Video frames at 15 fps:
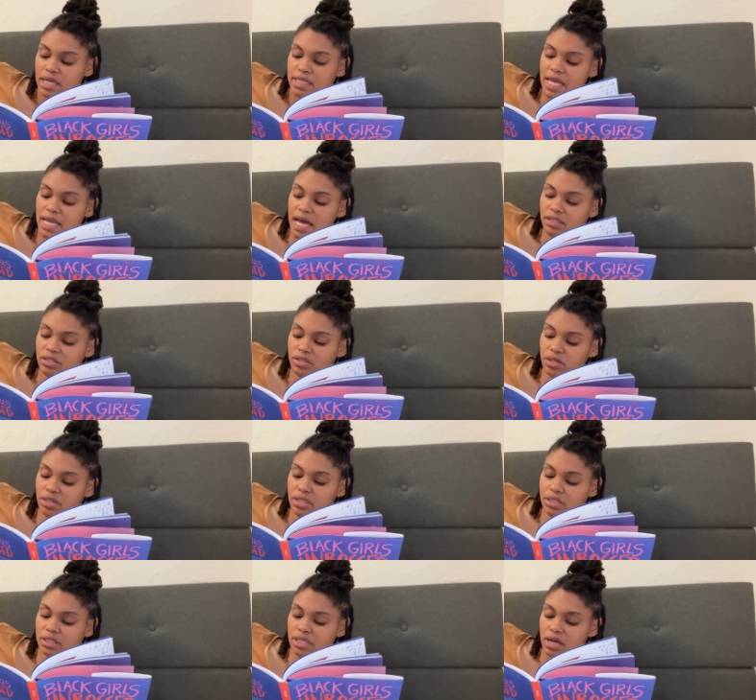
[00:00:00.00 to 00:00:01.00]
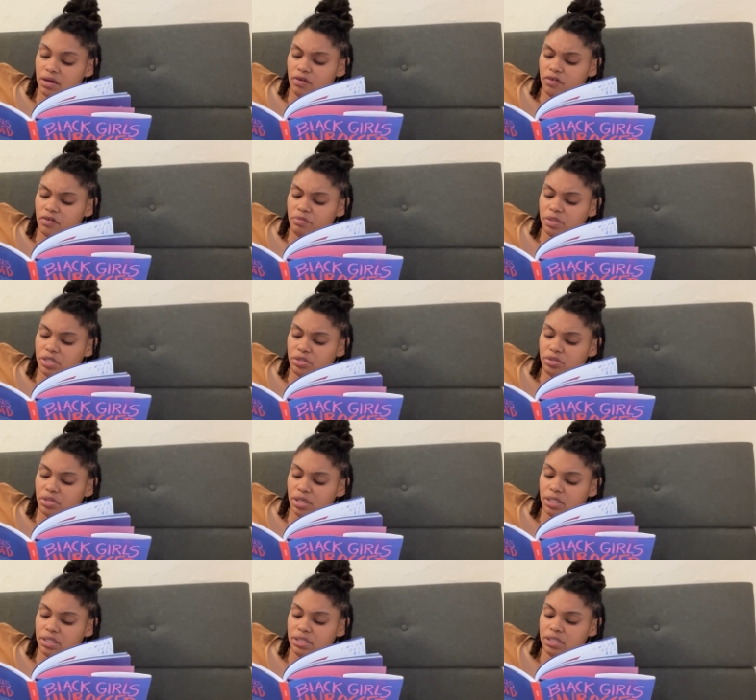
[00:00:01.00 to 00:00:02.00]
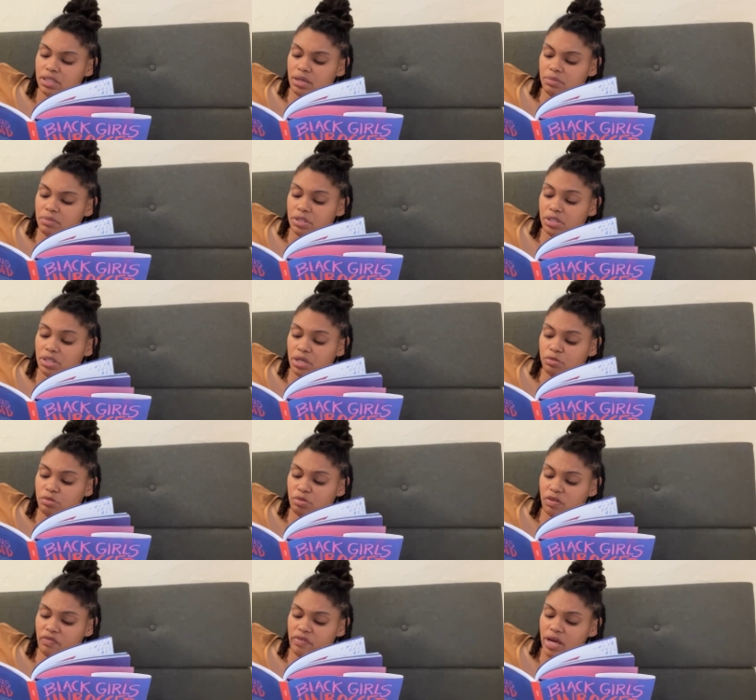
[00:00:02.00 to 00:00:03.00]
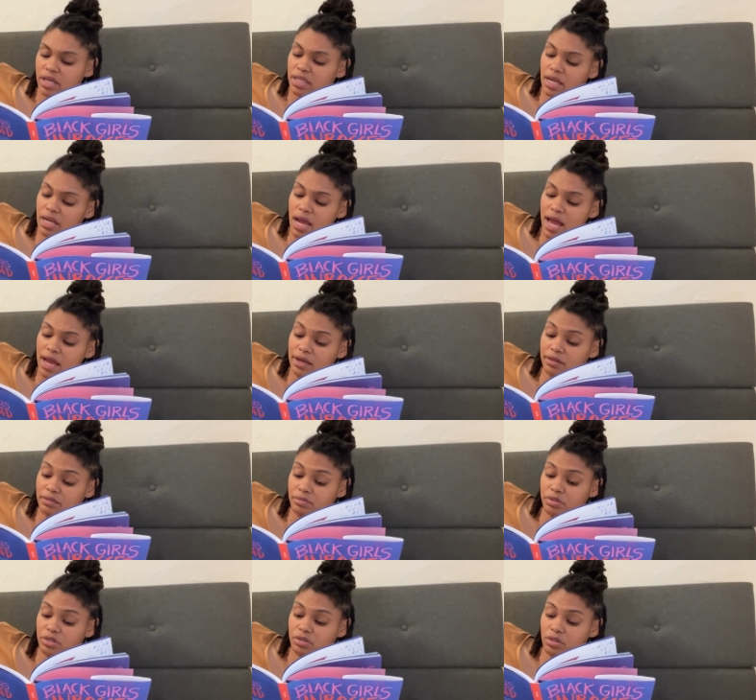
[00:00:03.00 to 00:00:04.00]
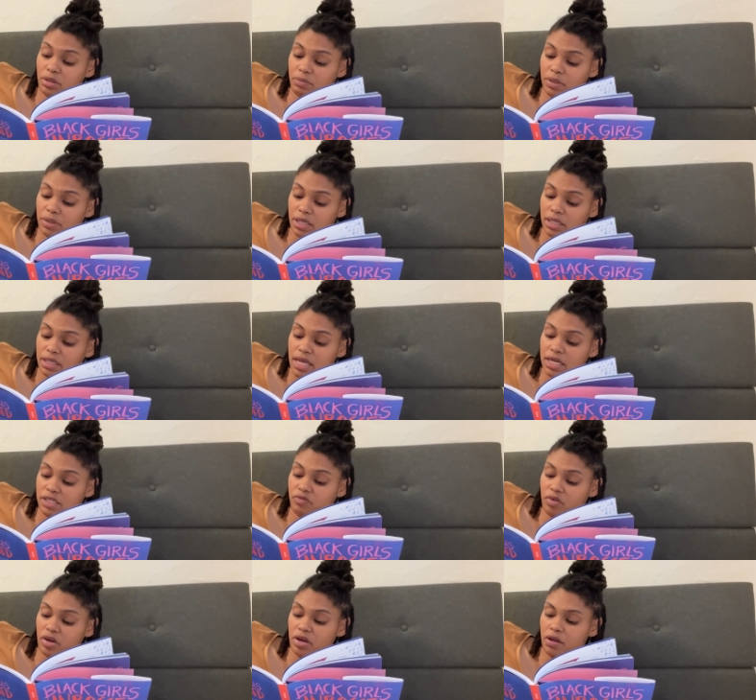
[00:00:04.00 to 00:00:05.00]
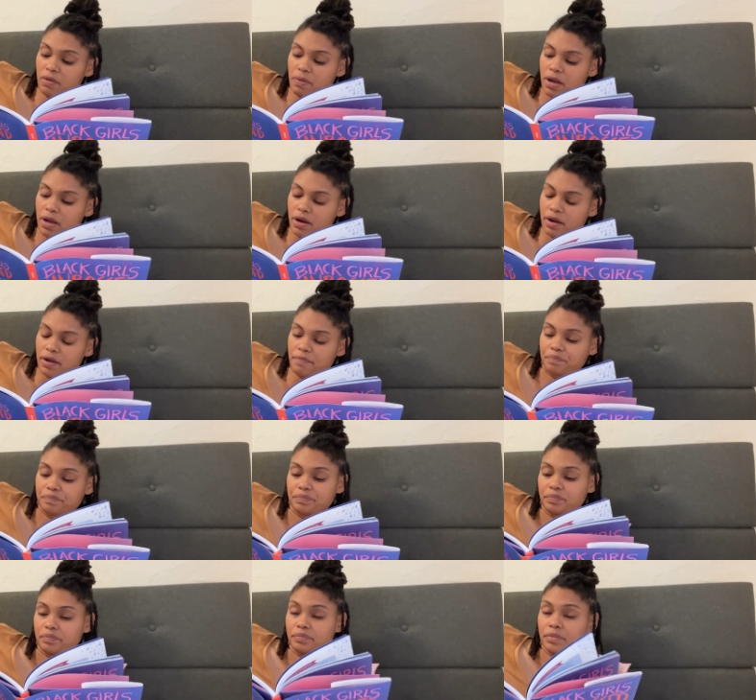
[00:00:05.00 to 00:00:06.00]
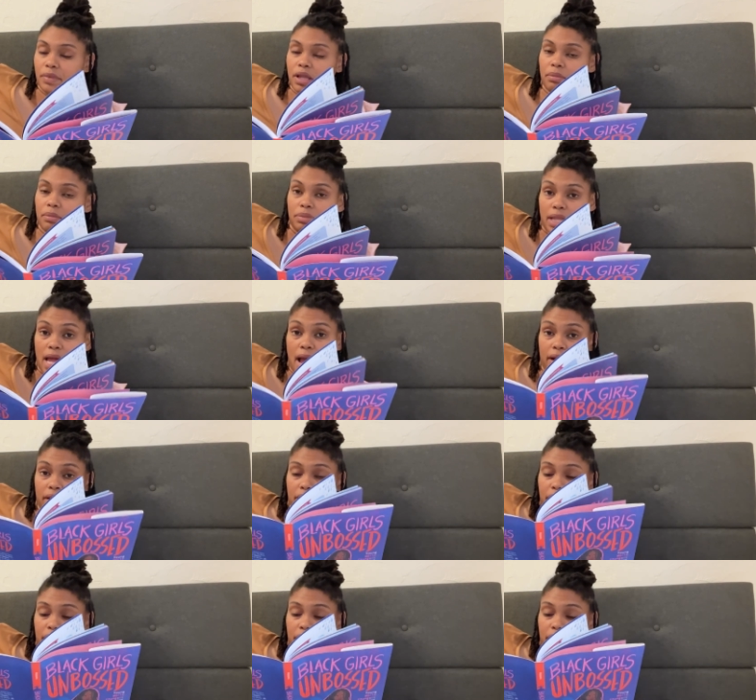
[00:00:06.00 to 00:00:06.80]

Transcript: That started a cycle of me struggling to come to terms with the fact that I am something that is very apparent black.